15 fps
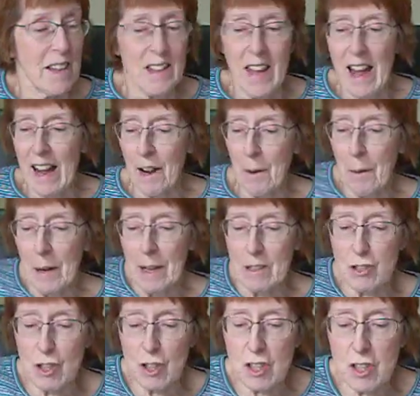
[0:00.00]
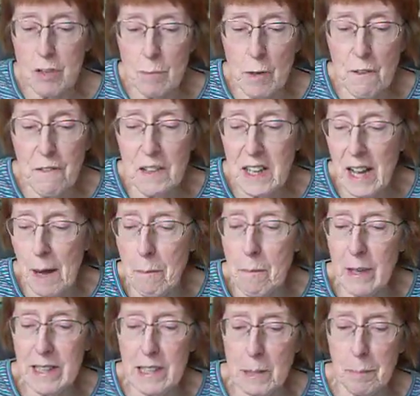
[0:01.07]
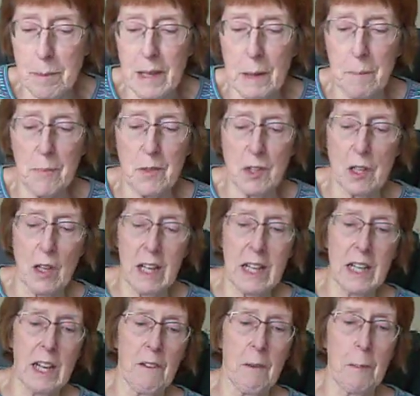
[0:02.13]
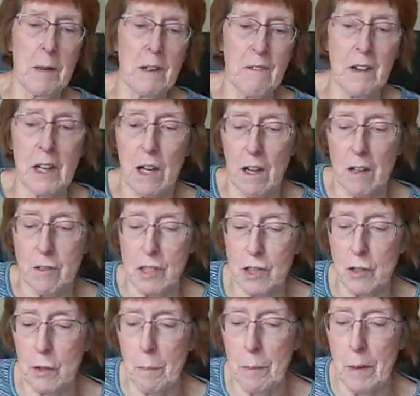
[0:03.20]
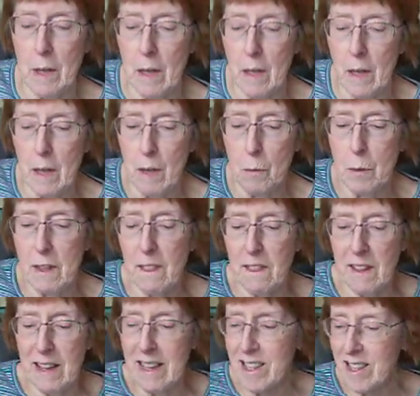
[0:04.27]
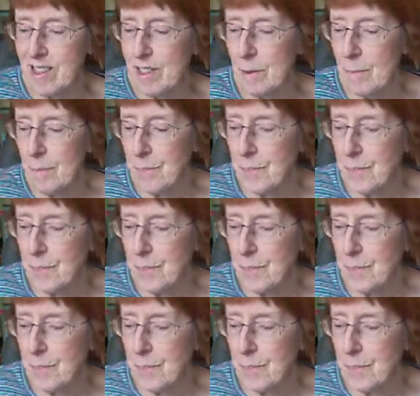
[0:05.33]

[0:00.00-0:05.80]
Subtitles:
Now, I'll just move the camera a little bit so you can have a bit of a close-up with this.